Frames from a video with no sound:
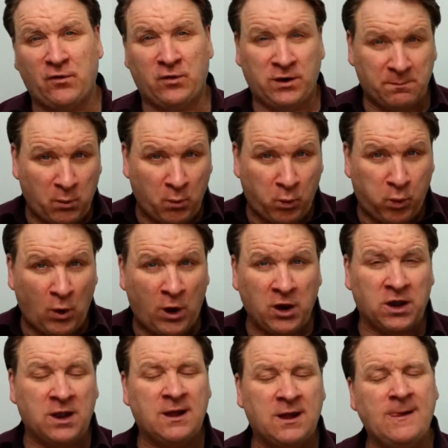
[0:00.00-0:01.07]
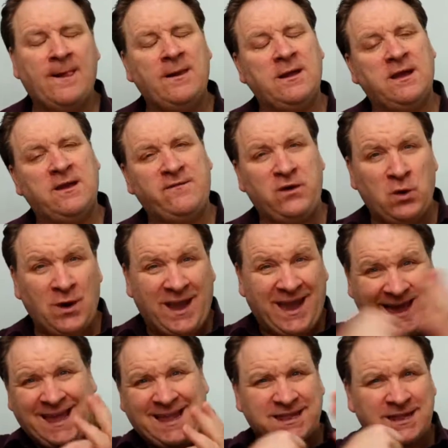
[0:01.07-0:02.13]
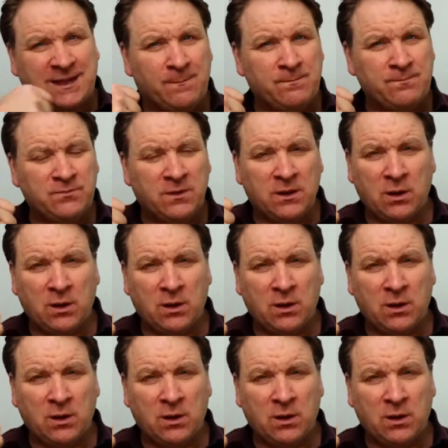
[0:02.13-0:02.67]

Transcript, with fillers: Number one, if you hit them